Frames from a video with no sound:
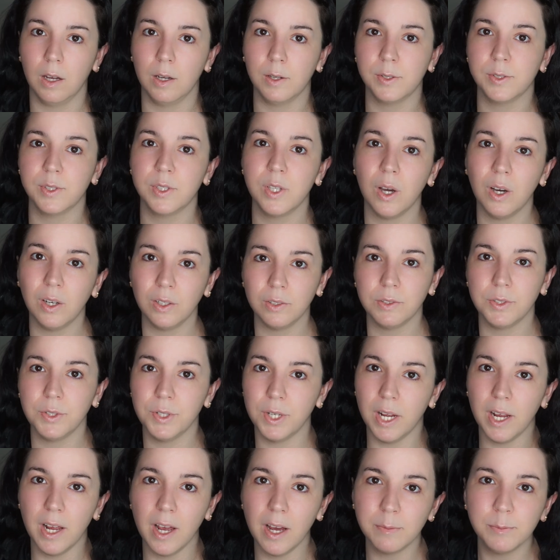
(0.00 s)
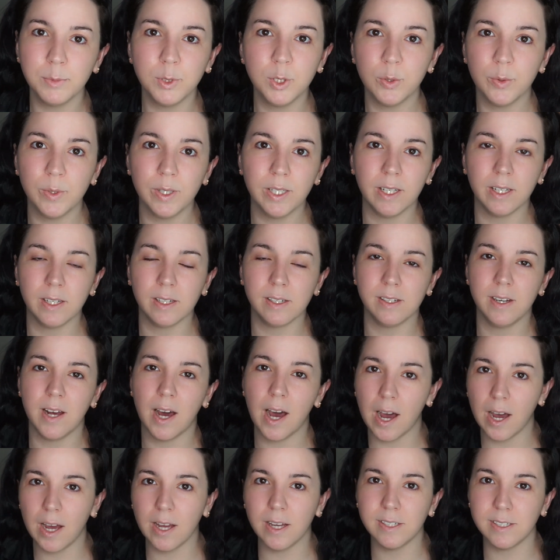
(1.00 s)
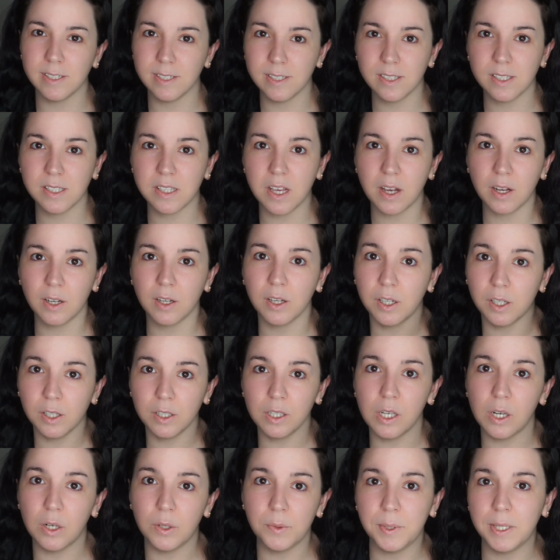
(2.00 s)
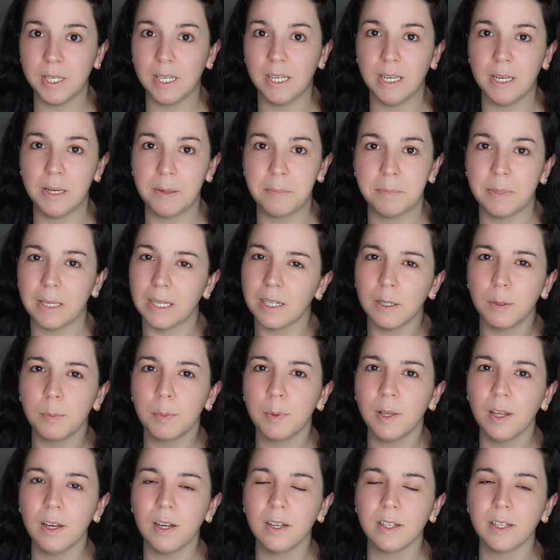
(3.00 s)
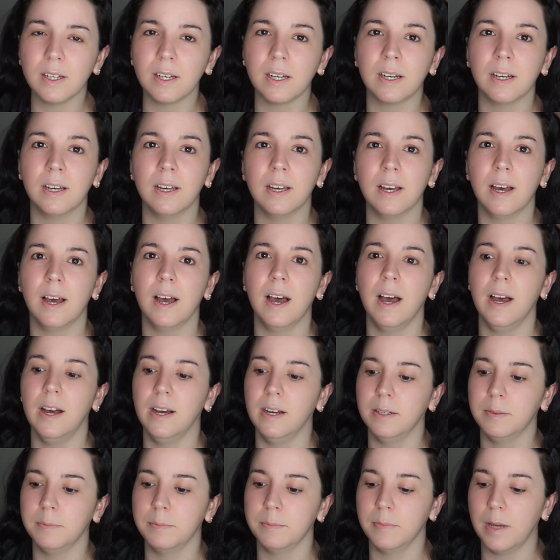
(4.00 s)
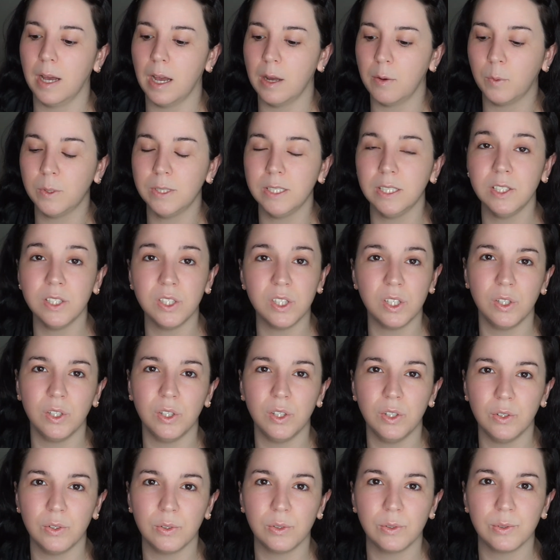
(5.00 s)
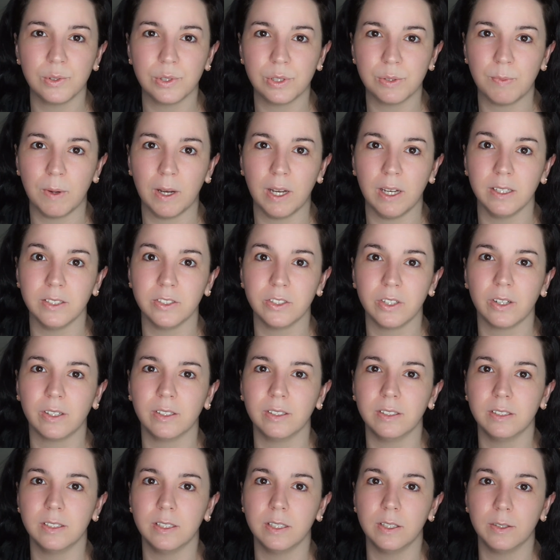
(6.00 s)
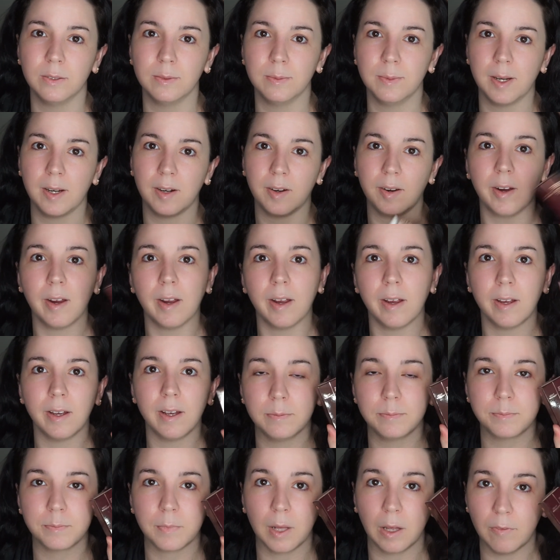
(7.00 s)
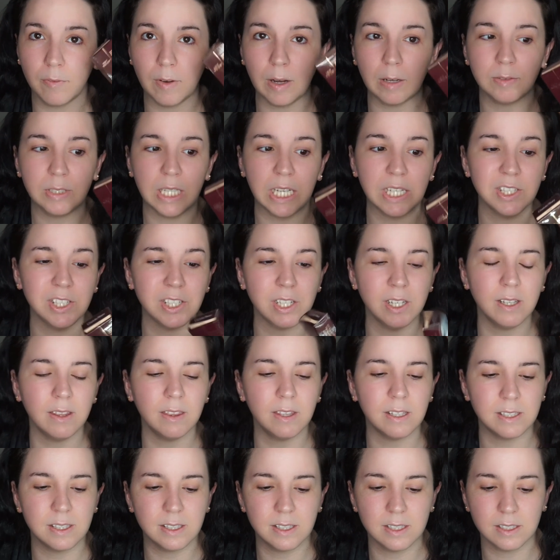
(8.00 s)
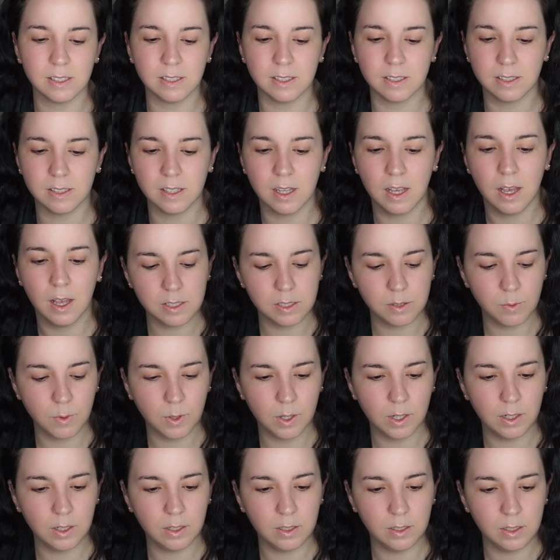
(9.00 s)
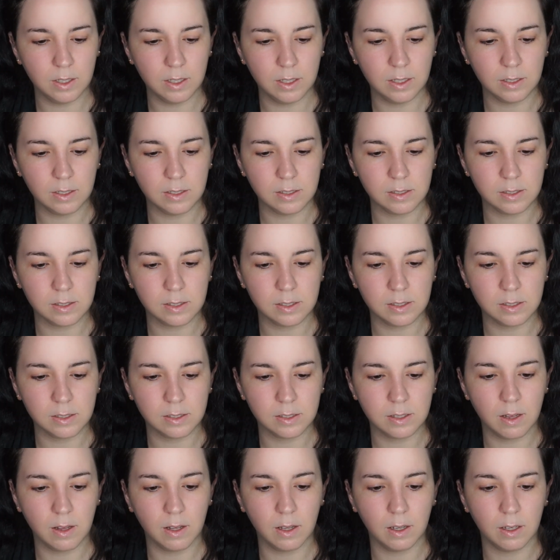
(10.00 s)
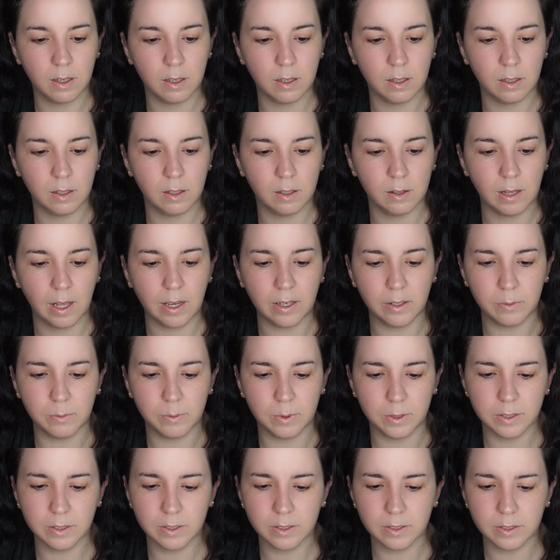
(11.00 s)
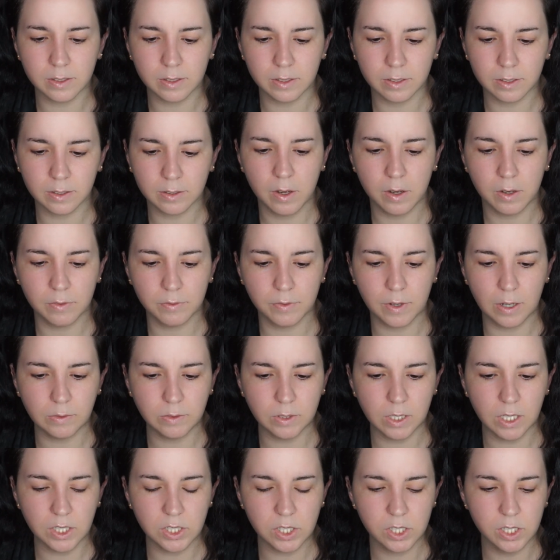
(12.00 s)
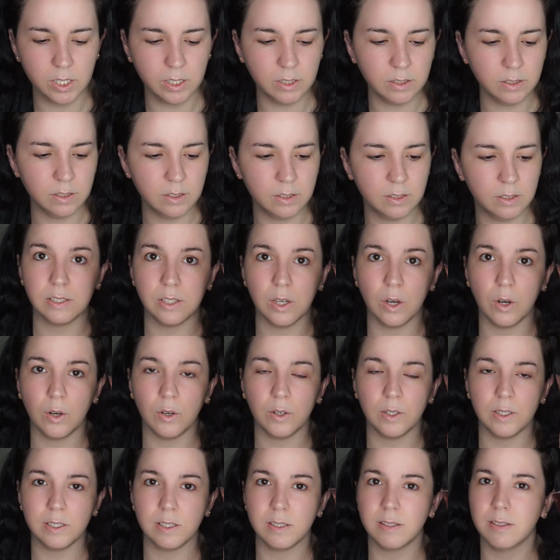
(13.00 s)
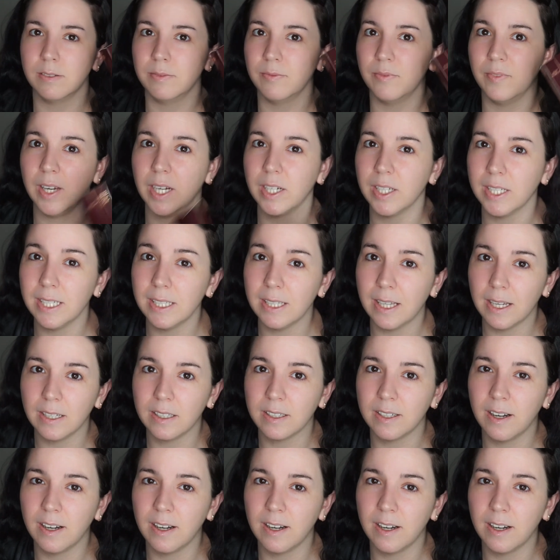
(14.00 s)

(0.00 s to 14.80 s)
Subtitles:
So today I'm doing a nice glowy makeup look. I wanted to use my Charlotte Tilbury foundation. This one is the Light Wonder foundation, so it's very light